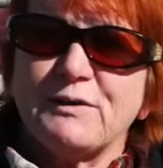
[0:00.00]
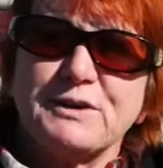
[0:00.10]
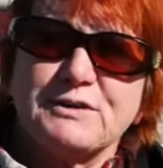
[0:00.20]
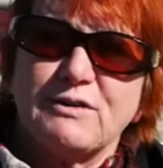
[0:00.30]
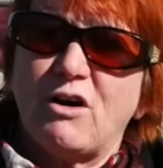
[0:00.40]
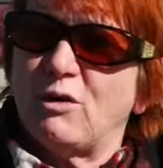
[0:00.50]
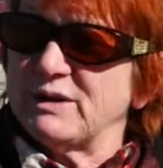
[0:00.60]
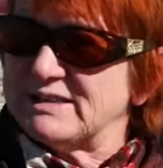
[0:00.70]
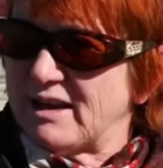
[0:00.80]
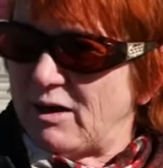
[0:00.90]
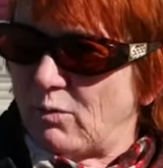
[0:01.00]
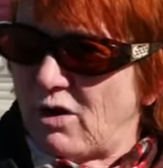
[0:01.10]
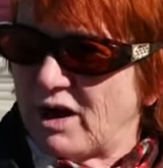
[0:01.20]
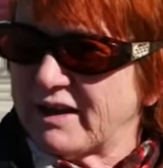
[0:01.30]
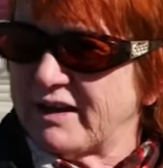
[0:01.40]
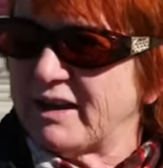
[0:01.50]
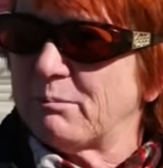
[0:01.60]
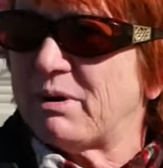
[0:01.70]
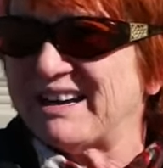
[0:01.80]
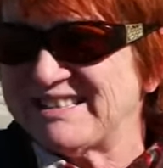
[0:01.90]
They're always out
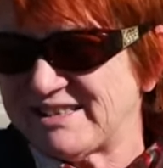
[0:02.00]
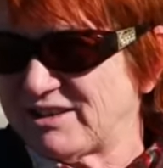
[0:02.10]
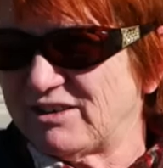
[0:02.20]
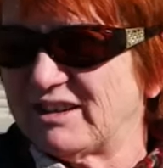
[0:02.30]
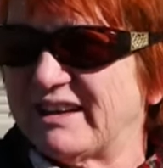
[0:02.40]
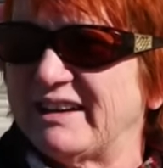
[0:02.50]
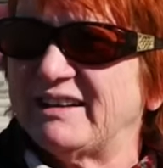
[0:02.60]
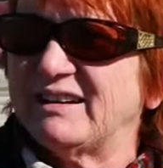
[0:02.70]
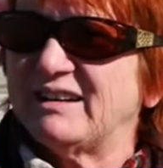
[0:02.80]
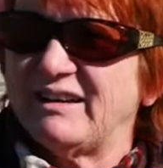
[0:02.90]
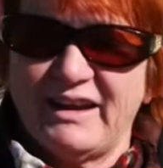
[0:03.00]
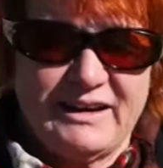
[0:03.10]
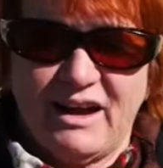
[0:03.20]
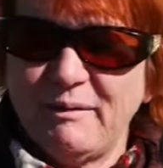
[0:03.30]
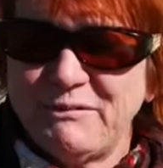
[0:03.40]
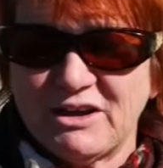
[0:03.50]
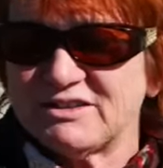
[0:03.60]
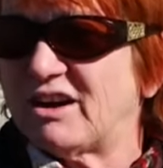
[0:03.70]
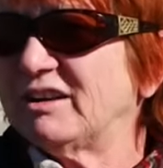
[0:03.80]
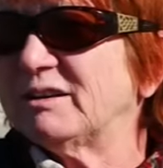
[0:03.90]
walking, bicycling. And I'm
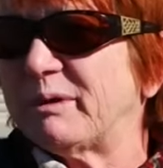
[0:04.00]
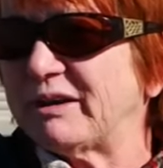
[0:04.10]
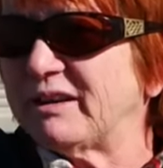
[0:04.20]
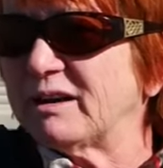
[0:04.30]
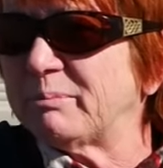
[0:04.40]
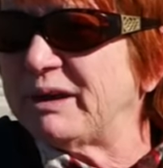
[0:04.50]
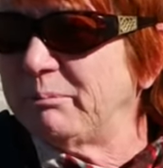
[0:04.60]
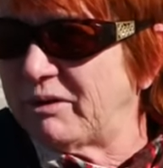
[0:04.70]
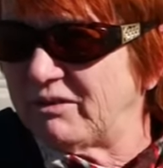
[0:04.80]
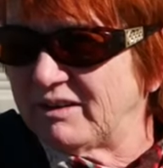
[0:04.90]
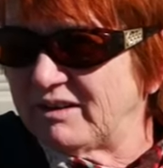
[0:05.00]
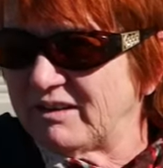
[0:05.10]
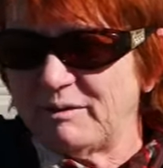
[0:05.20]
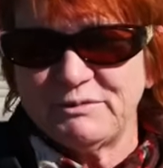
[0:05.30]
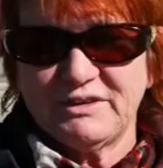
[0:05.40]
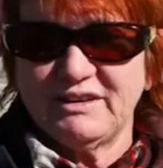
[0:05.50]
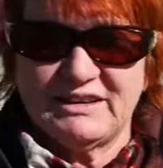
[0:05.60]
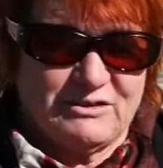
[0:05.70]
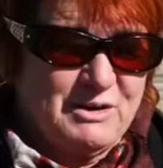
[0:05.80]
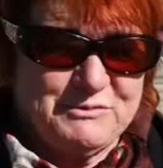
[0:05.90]
not talking about young people. I'm
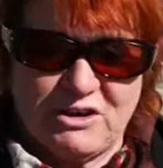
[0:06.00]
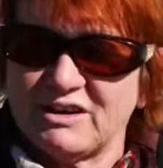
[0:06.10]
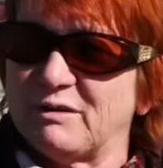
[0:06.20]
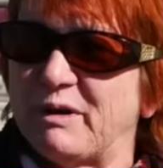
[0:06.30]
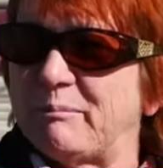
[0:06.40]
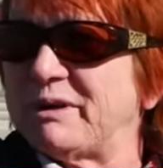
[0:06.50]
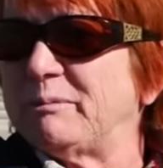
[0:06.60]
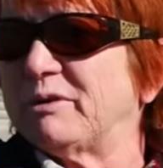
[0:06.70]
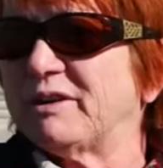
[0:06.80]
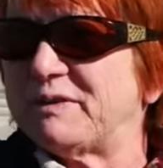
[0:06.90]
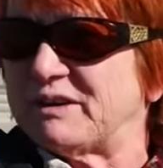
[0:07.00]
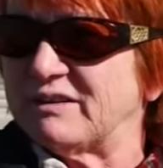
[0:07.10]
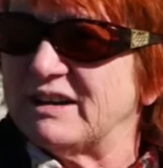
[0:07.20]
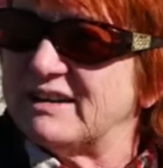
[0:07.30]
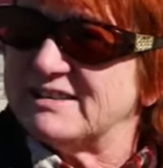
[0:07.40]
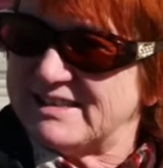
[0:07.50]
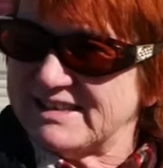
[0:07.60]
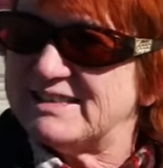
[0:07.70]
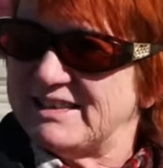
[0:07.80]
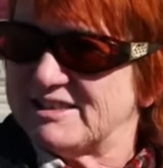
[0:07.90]
talking about people in their
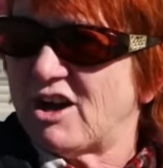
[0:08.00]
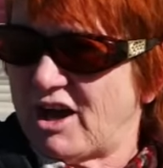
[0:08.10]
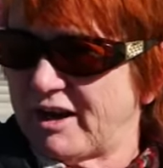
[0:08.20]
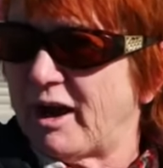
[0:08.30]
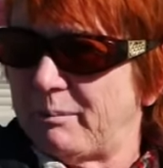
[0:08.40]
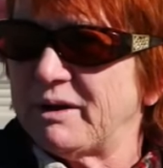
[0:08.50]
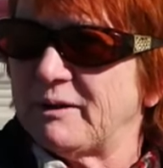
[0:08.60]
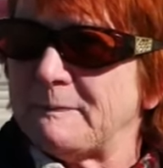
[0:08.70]
60s on up.